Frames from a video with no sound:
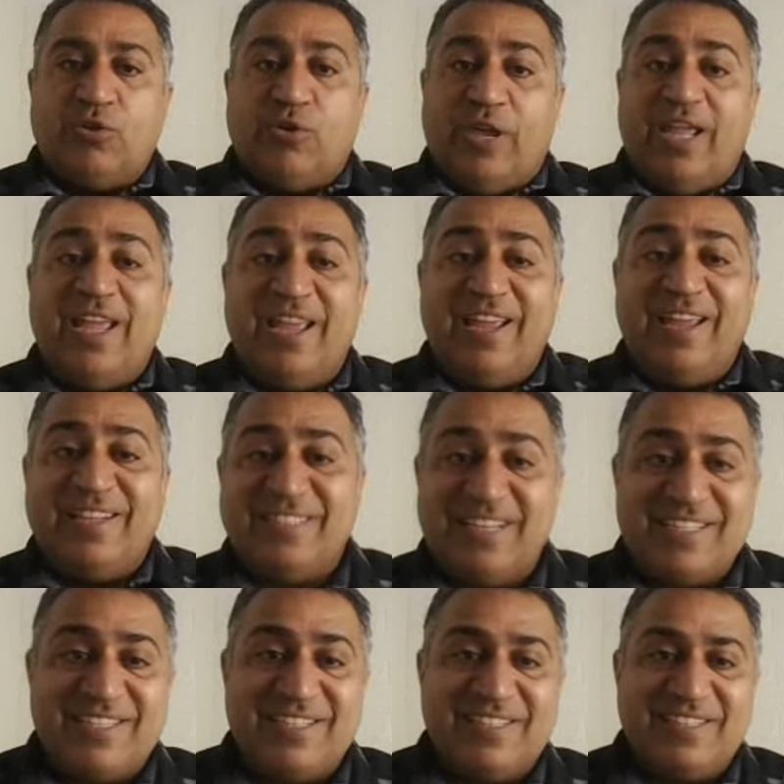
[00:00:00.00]
So,
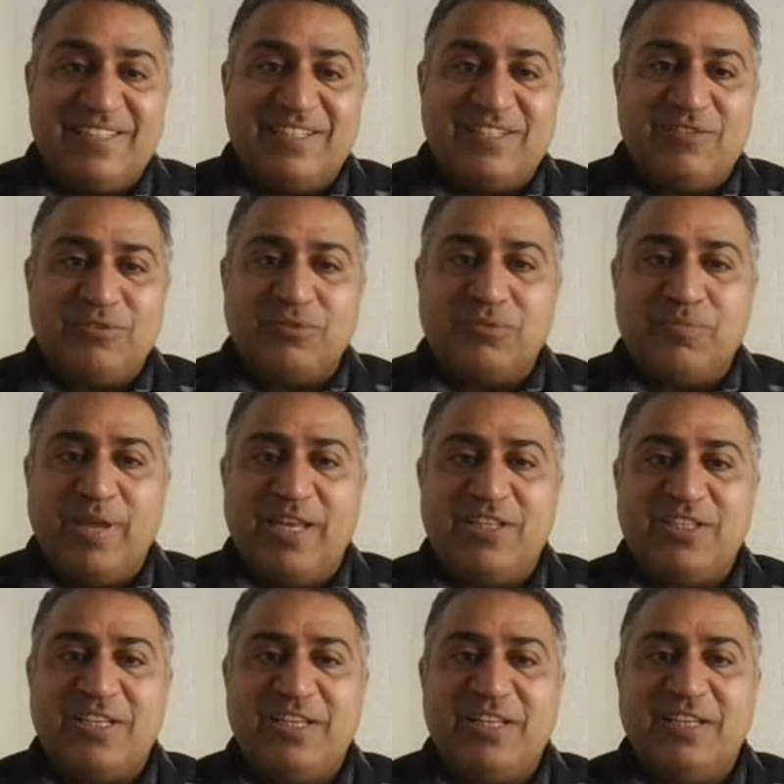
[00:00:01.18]
just to
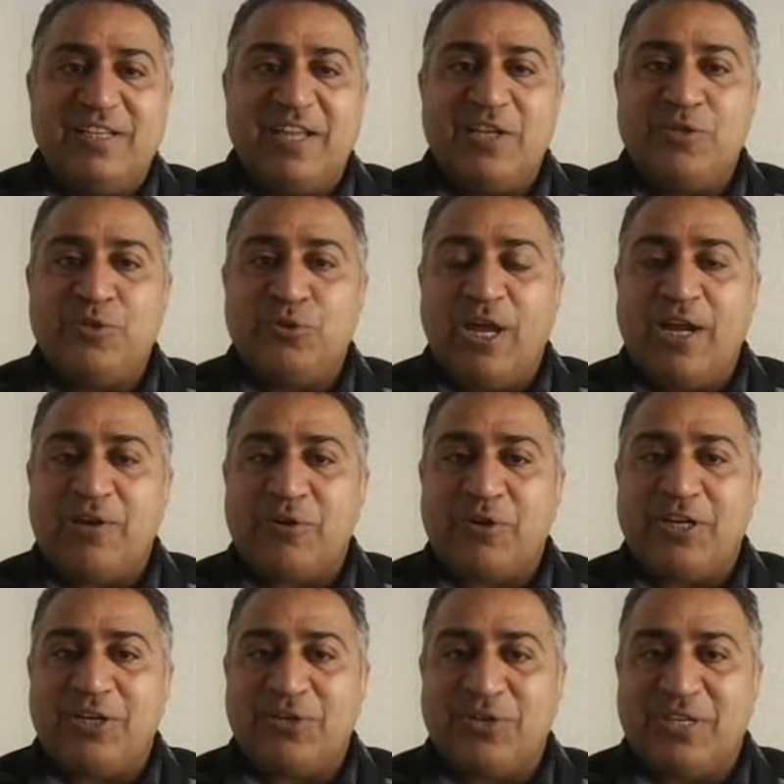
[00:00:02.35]
mention here, in July
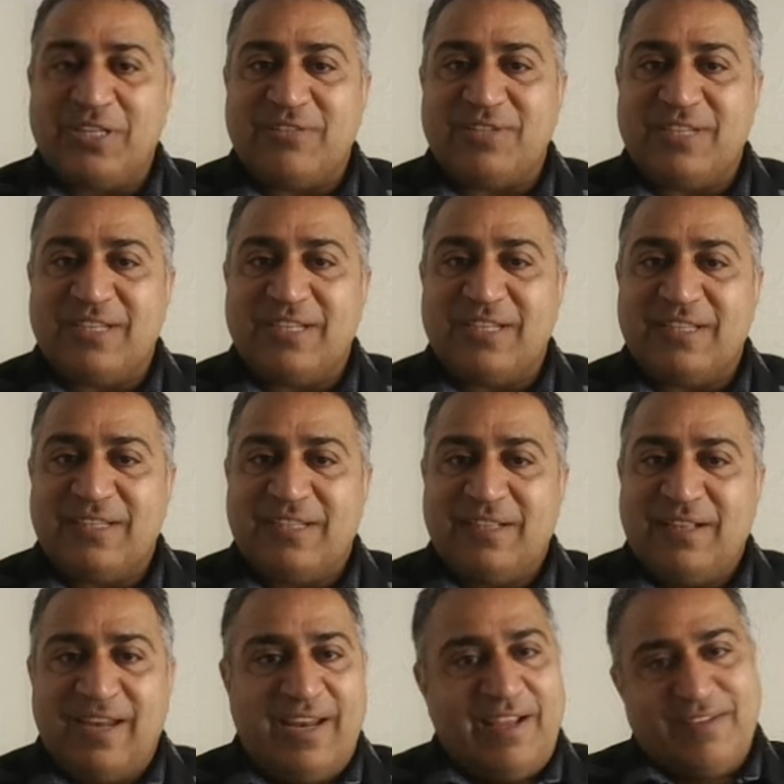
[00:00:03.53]
2023,
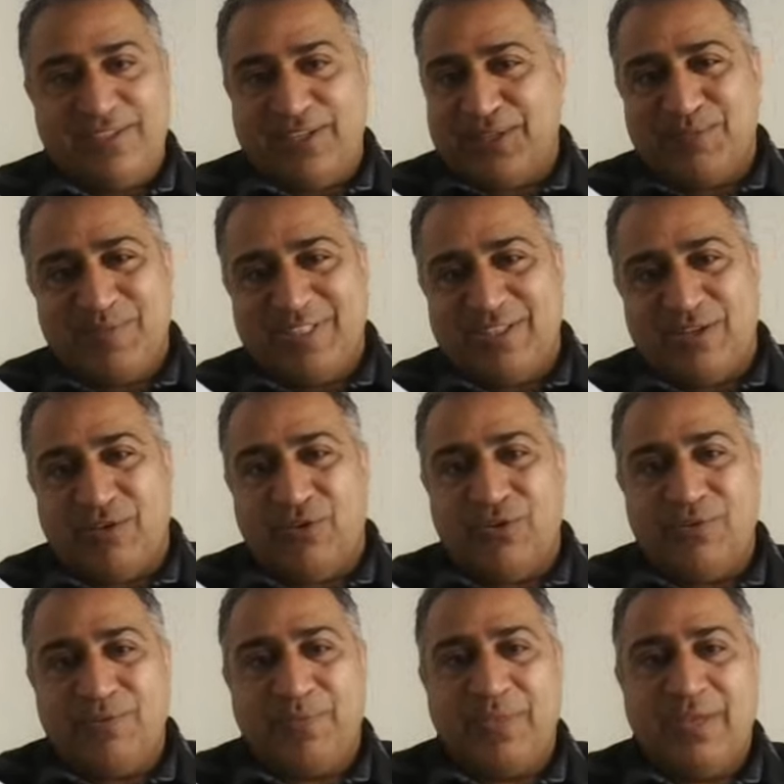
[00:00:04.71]
like 6 months
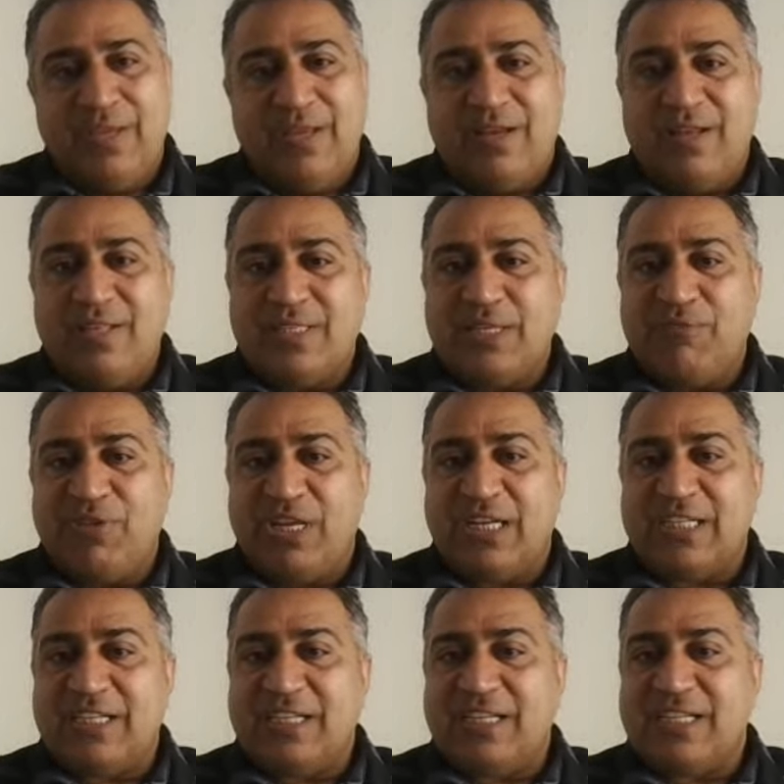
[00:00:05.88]
ago, ransomware
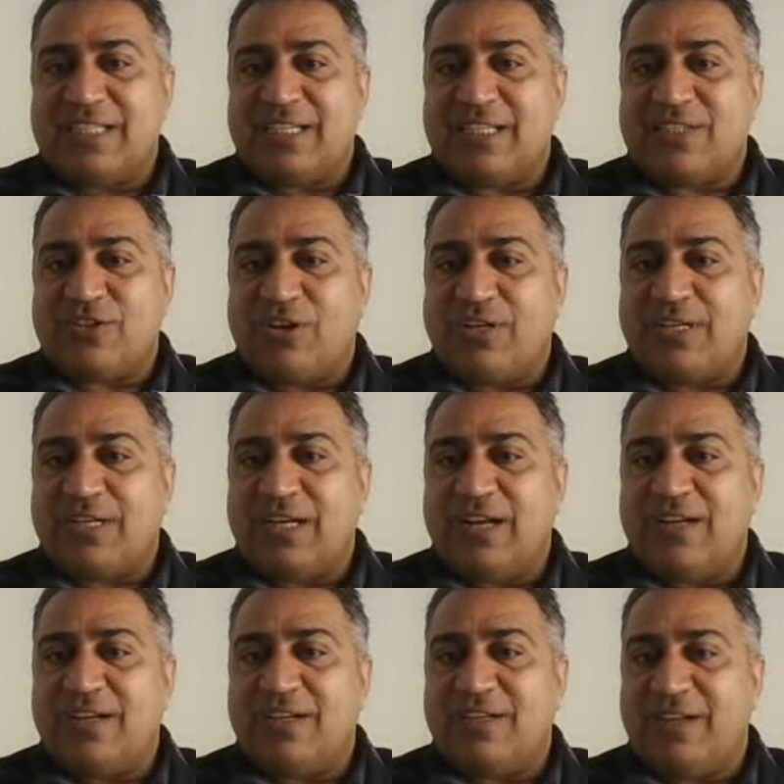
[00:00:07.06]
attackers extorted
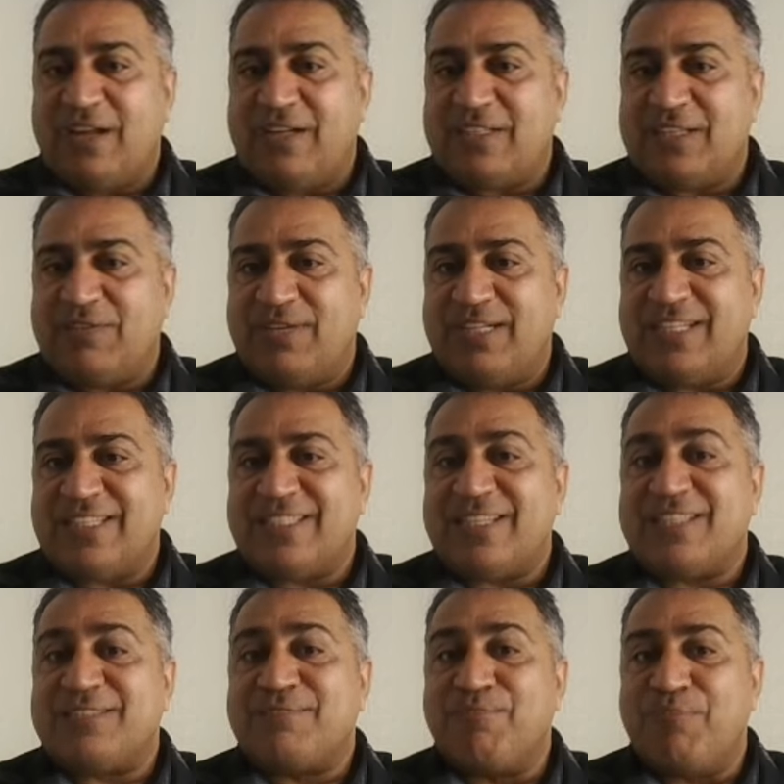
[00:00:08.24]

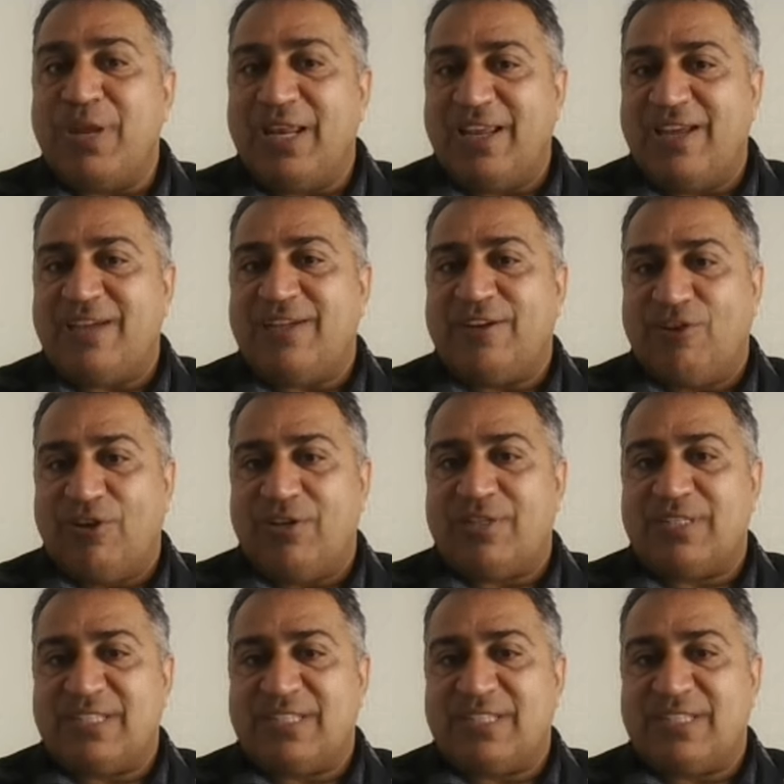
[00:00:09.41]
$176 million.